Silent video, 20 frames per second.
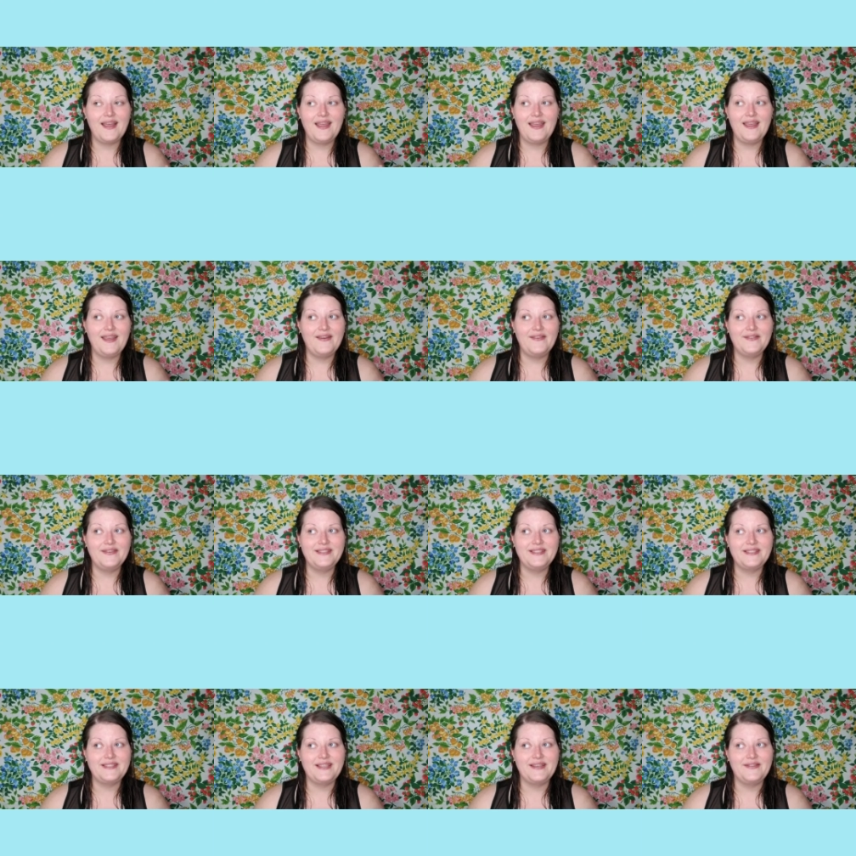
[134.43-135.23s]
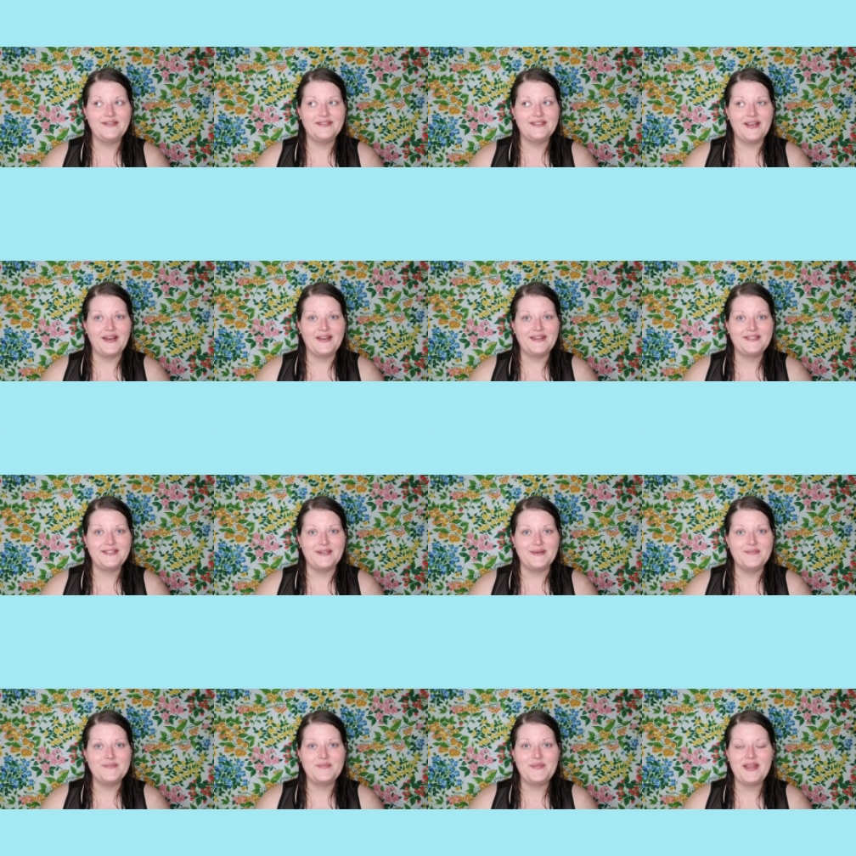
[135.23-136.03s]
it was it was
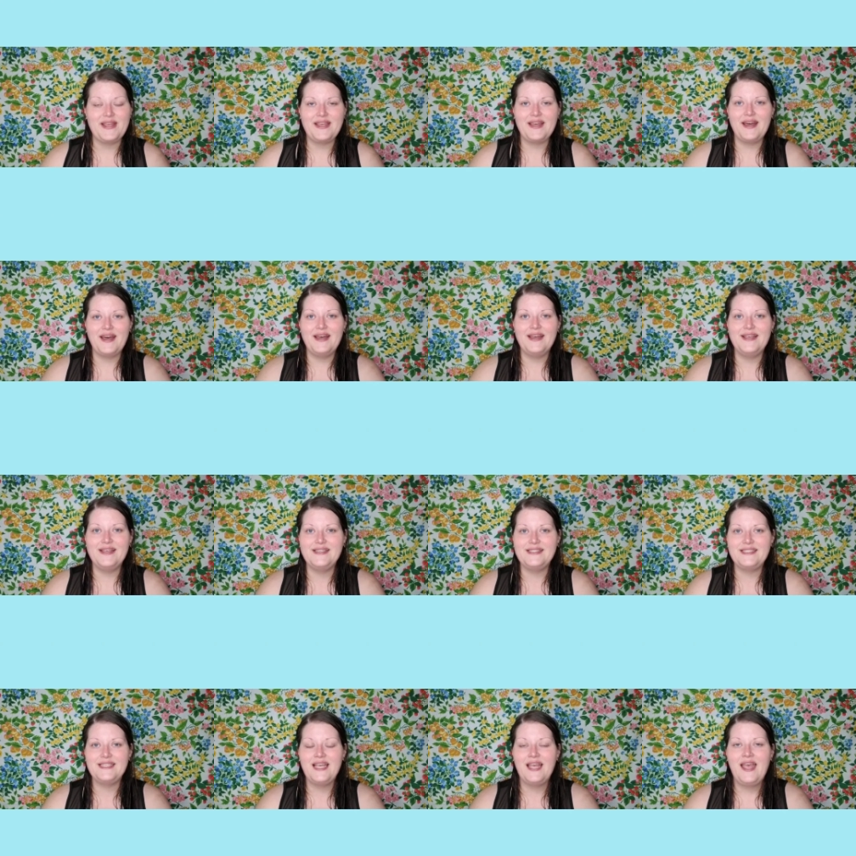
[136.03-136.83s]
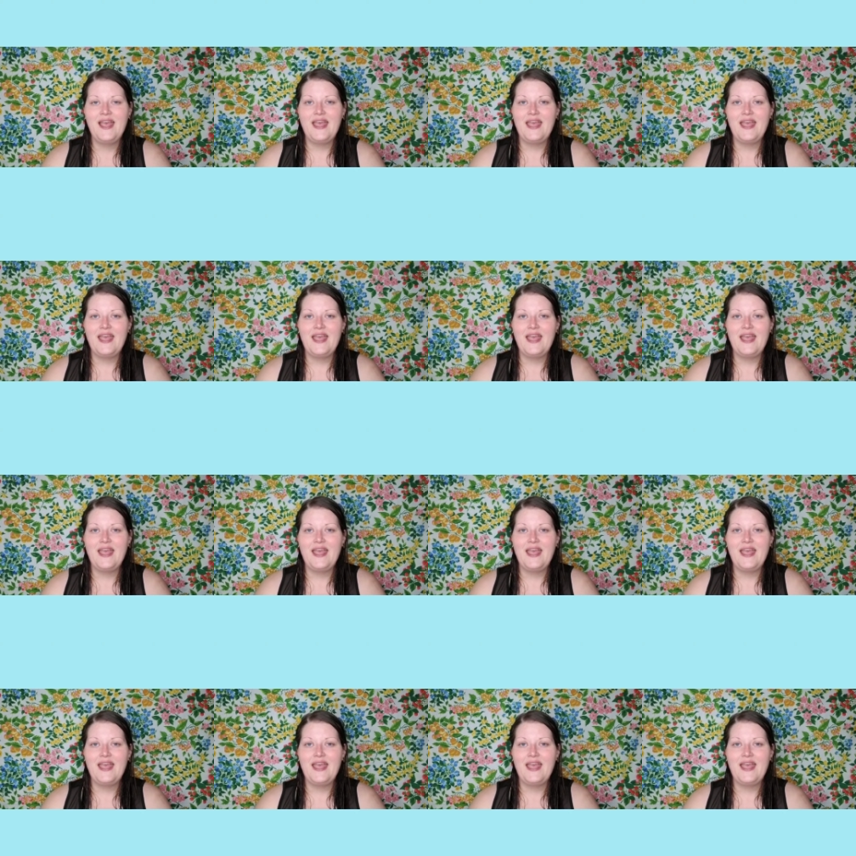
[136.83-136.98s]
awesome because